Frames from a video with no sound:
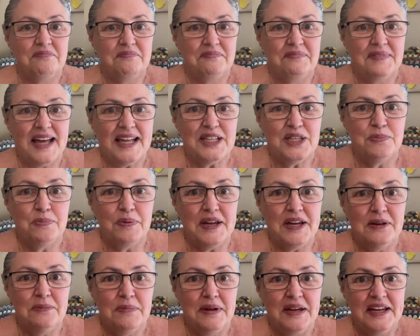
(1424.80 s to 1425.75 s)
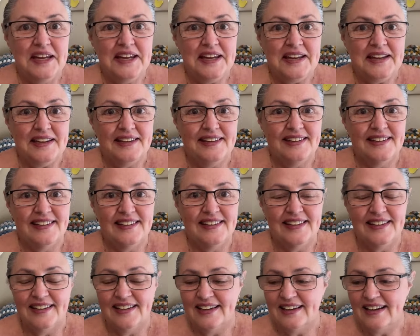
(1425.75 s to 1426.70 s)
that's been me.
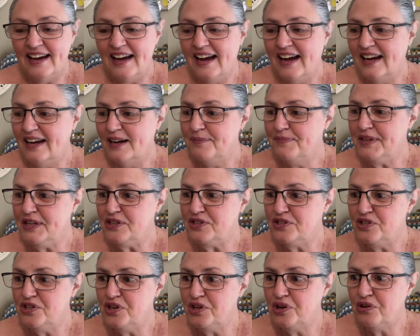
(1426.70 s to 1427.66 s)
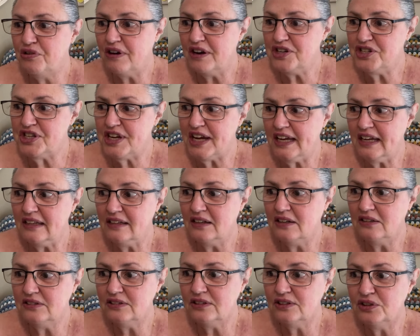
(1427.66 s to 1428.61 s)
This new crochet
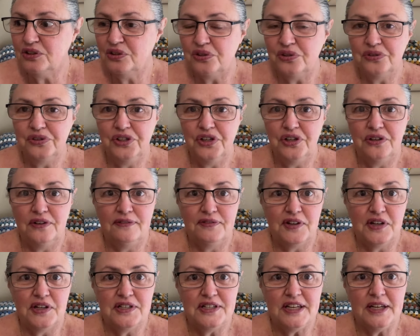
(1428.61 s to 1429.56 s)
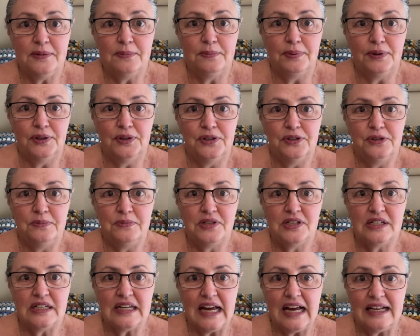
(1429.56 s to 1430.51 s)
along called Universe in Bloom
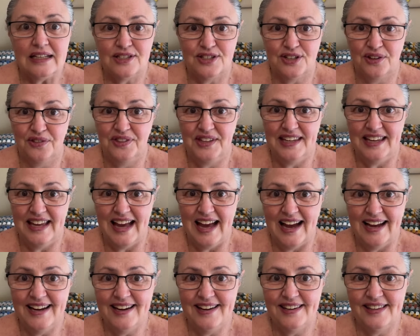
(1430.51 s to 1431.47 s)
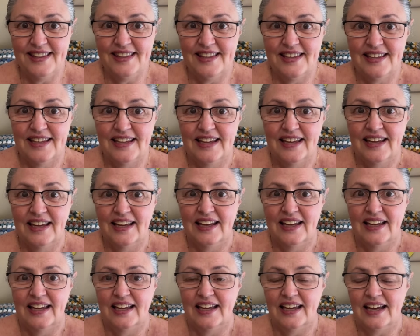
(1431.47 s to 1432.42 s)
starts on the 8th.
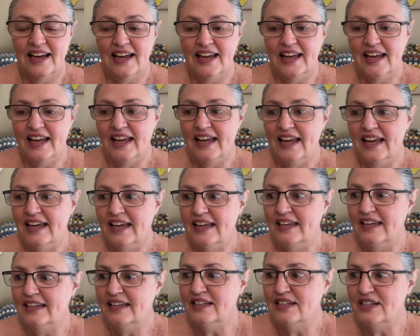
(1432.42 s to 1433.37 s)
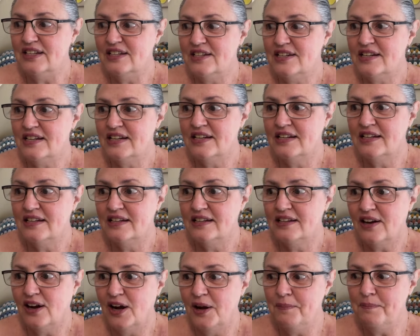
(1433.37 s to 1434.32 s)
And
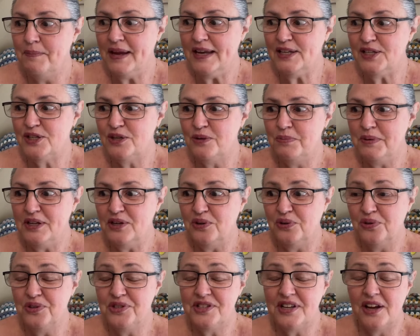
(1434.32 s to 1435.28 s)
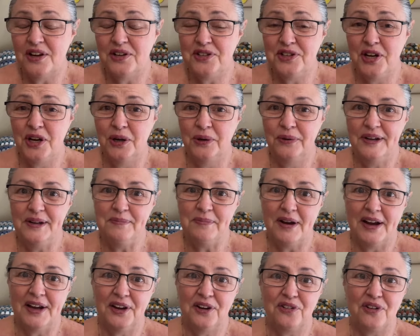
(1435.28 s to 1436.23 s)
I'm meant to be also doing
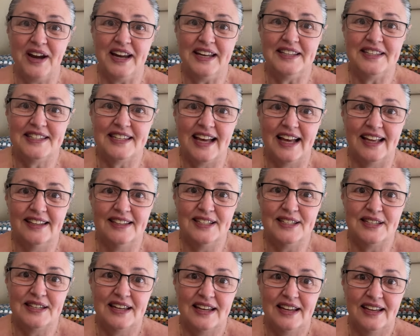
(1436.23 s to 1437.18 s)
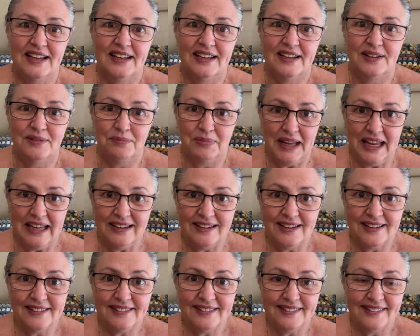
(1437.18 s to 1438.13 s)
my grandson's
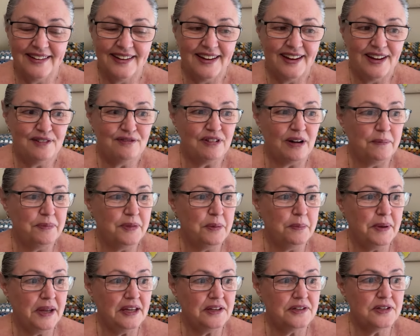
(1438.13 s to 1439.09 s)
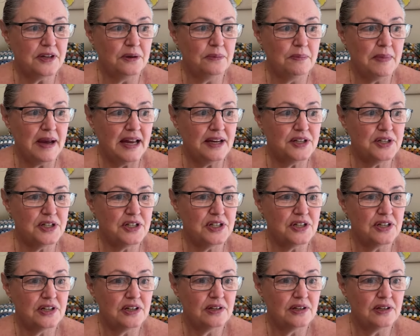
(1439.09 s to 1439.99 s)
blanket from the Mix and Match